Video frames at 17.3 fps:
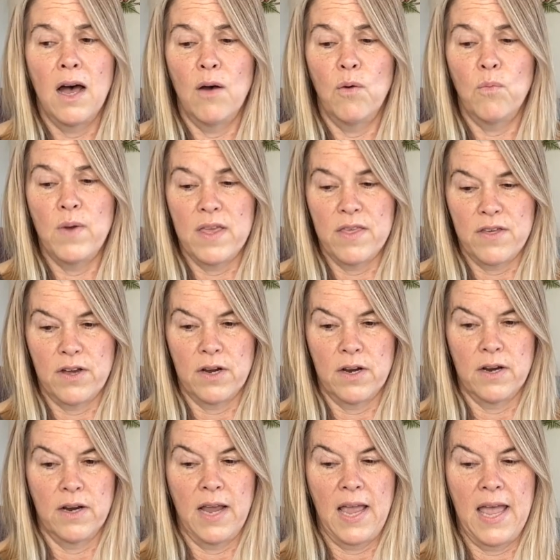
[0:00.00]
with
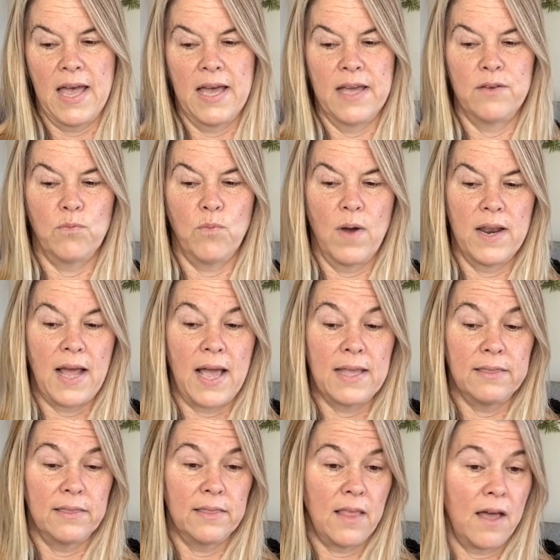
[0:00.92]
her. And what
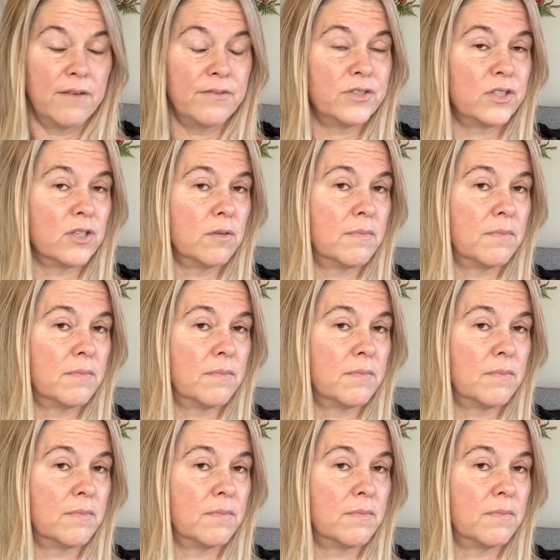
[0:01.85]
I love so